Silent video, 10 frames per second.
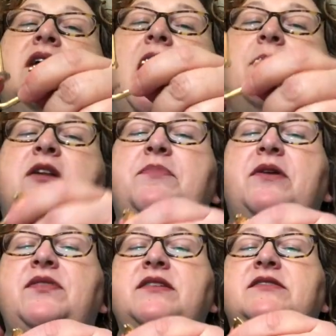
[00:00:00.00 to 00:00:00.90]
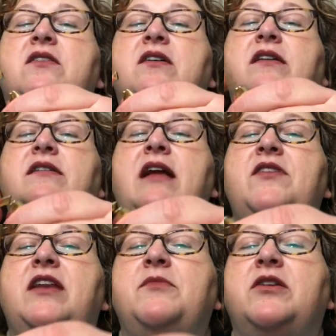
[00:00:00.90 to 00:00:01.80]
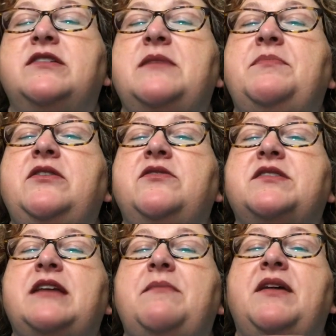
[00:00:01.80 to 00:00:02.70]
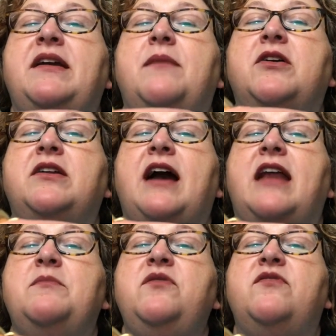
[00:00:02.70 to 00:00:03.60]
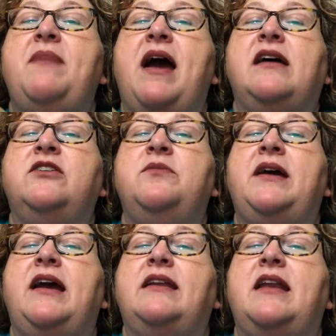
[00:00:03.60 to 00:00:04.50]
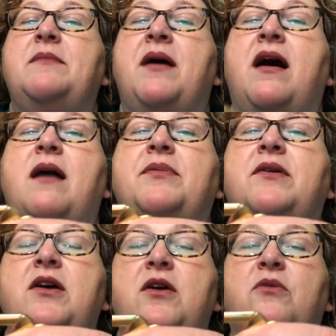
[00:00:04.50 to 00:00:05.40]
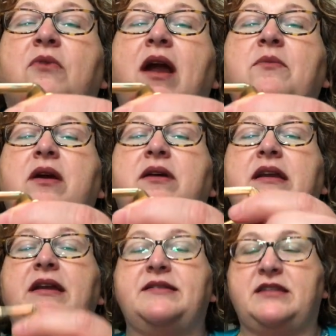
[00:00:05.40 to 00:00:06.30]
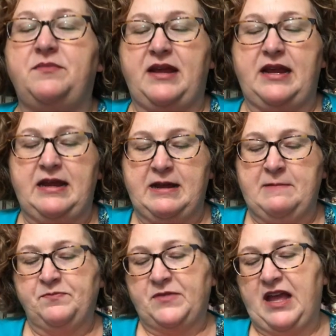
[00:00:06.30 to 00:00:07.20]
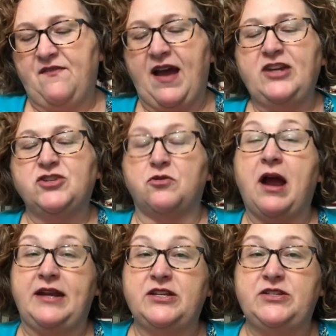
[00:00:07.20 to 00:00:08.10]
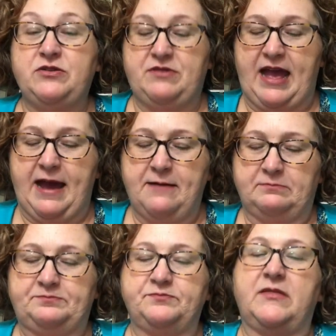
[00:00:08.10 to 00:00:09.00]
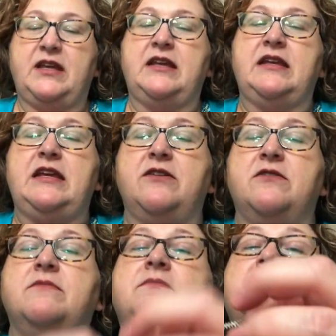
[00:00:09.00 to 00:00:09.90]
I'm going to put this on, and then I'm going to simply do the same thing. I'm going to kind of move it back a little bit and let it pop right where it needs to be. If I try to do that in here,